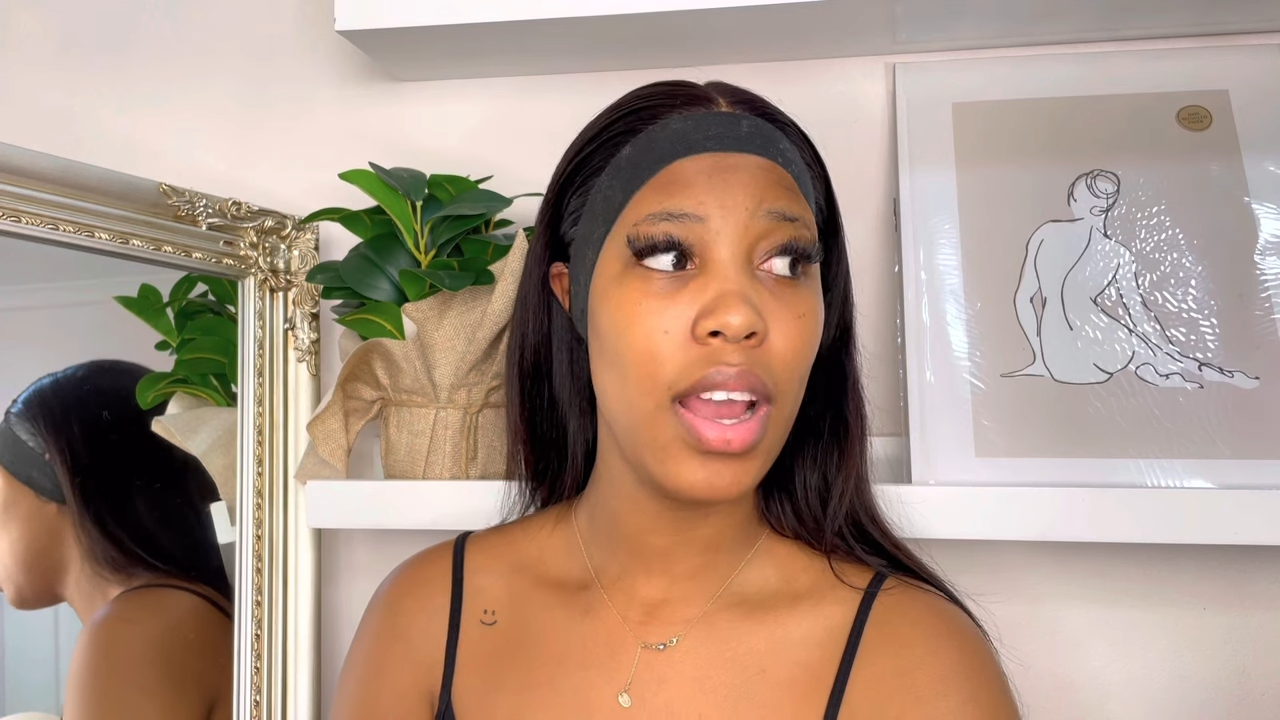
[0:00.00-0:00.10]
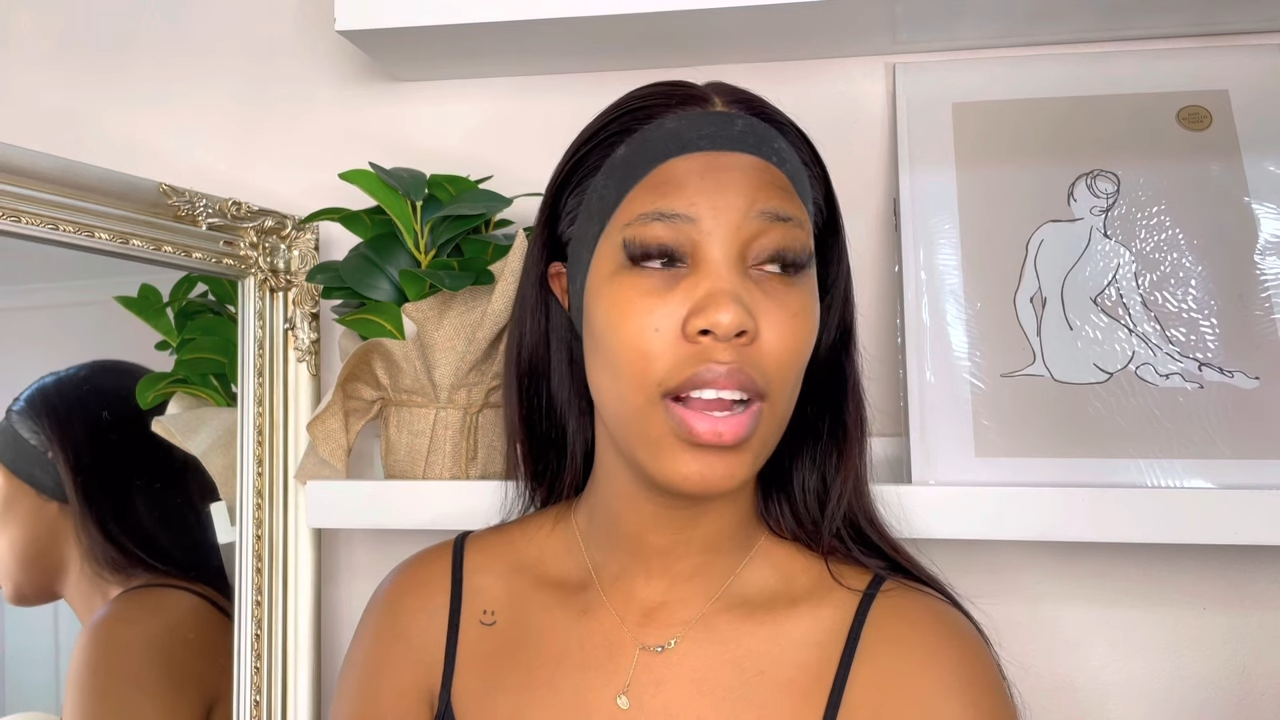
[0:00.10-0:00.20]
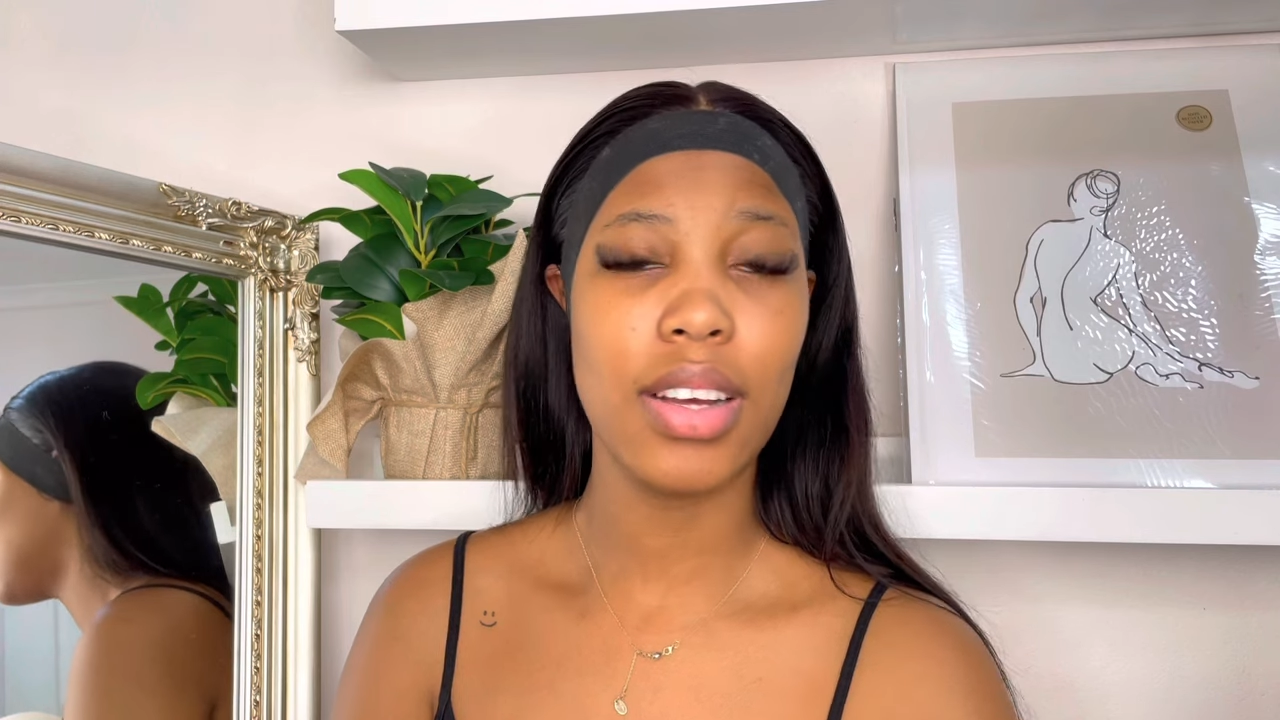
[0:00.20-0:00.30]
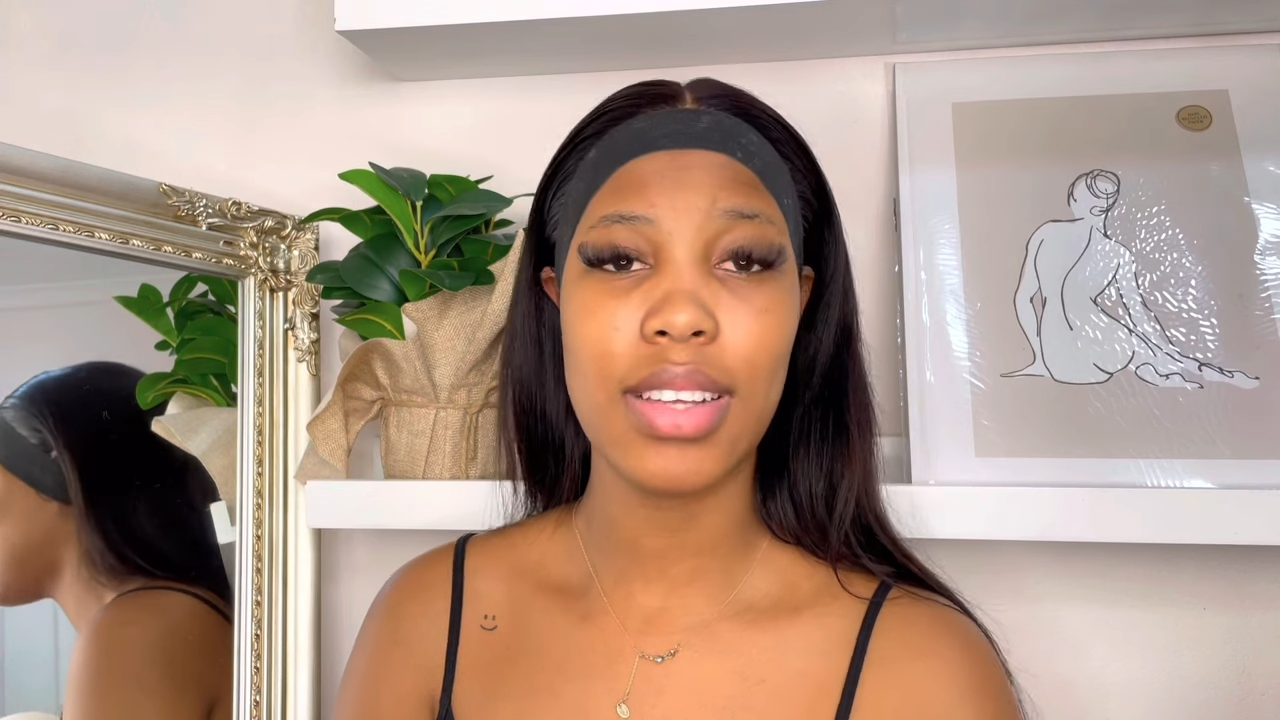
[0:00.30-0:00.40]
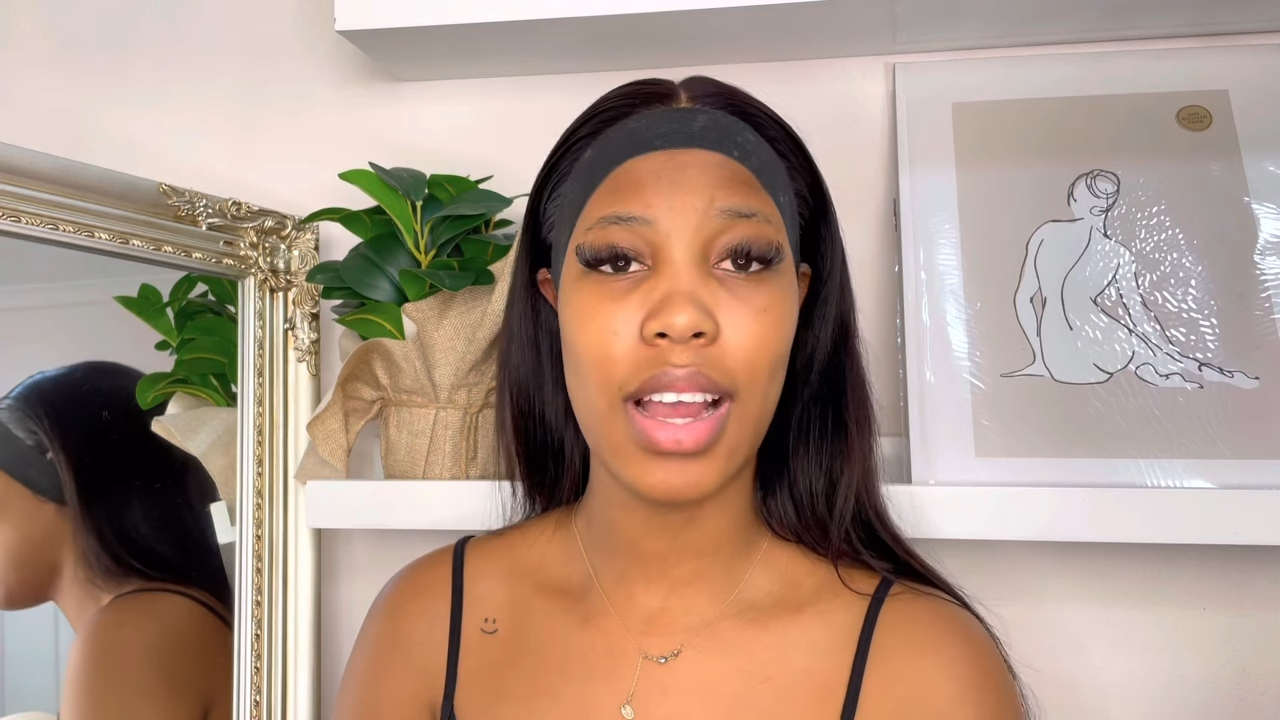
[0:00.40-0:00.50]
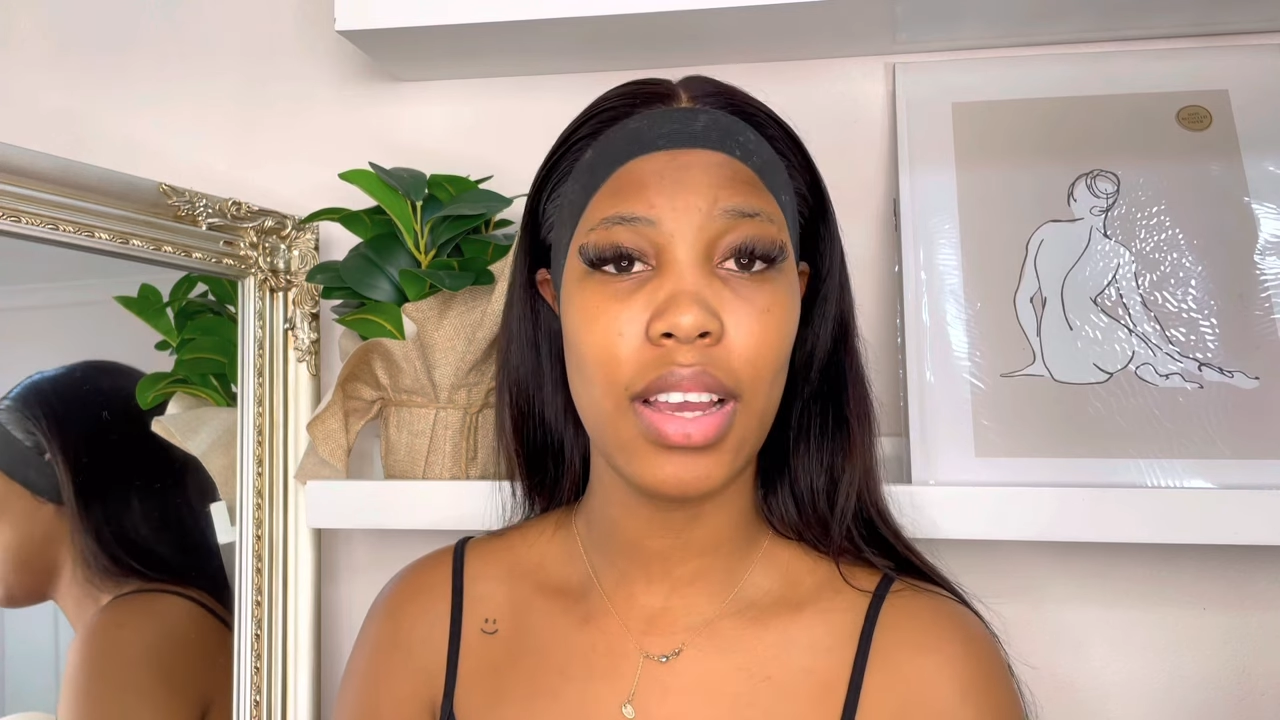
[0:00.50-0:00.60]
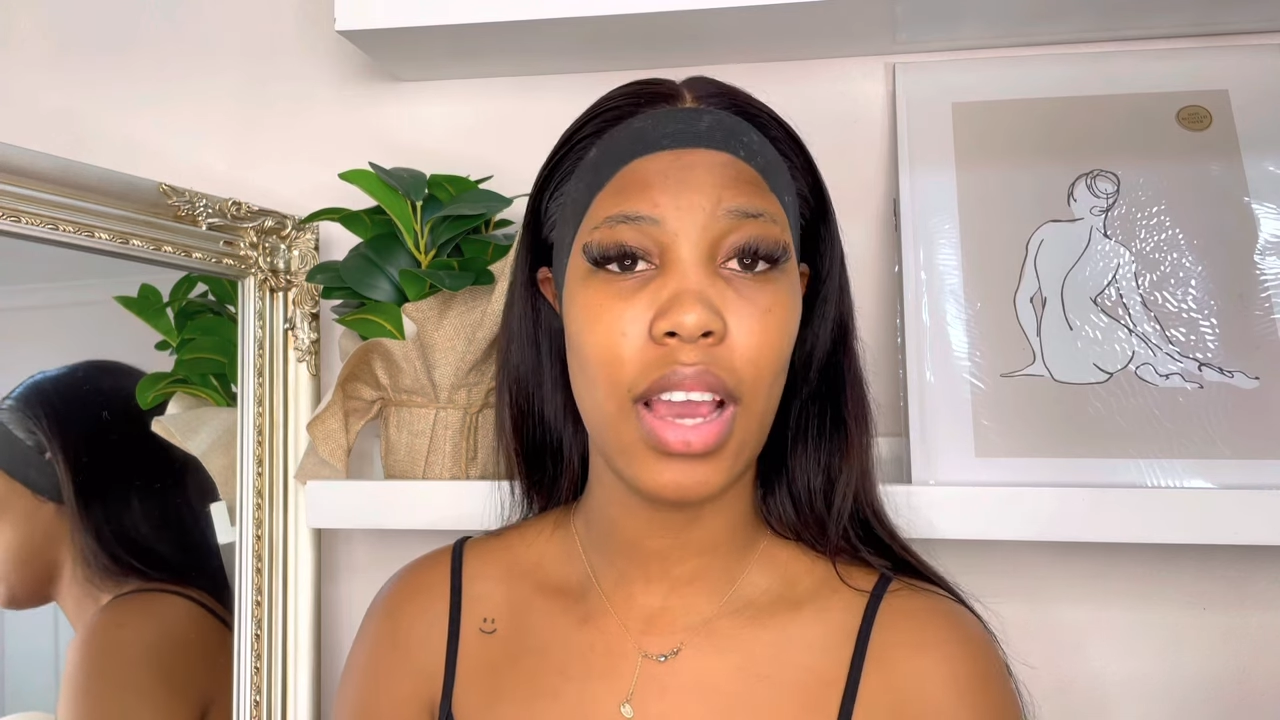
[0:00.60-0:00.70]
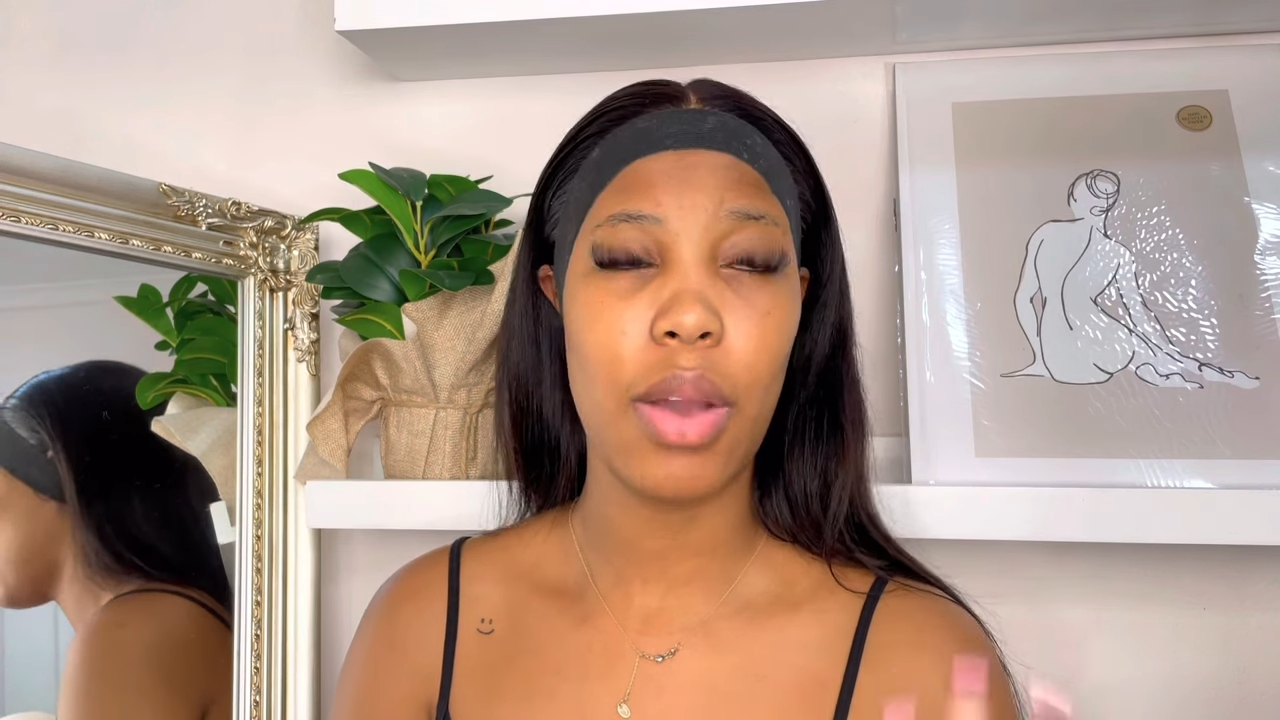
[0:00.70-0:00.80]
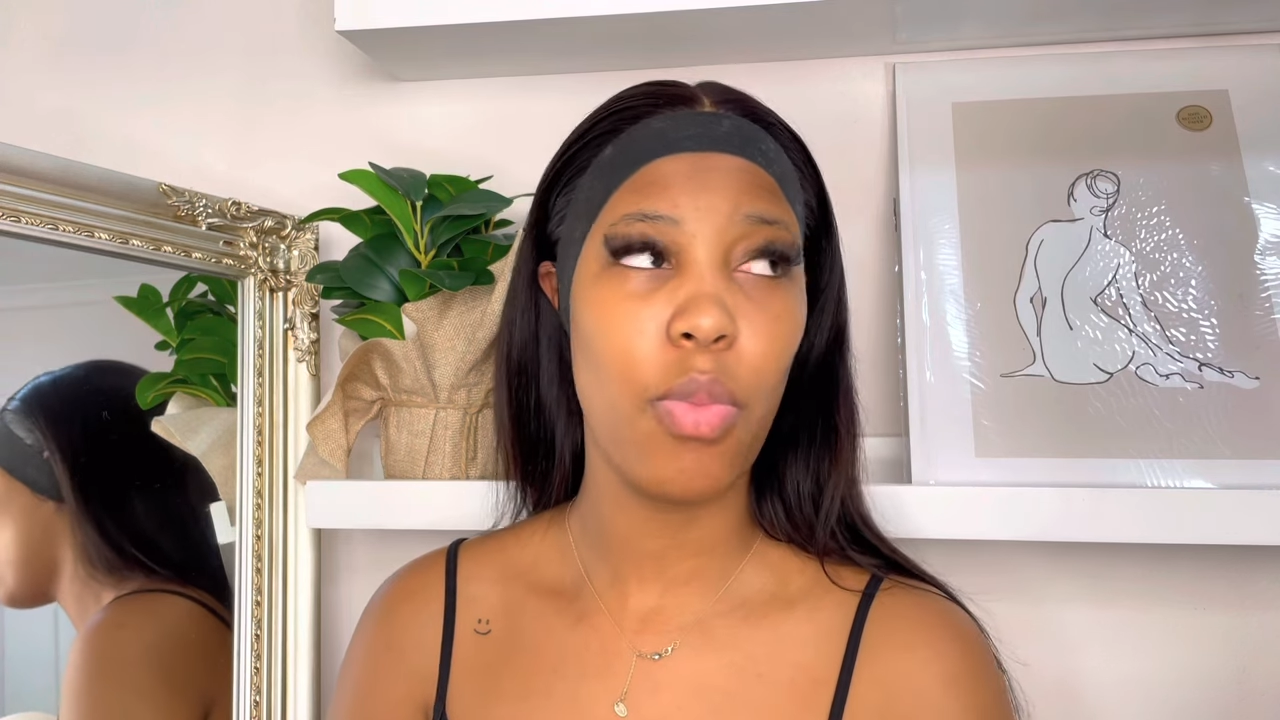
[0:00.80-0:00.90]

because I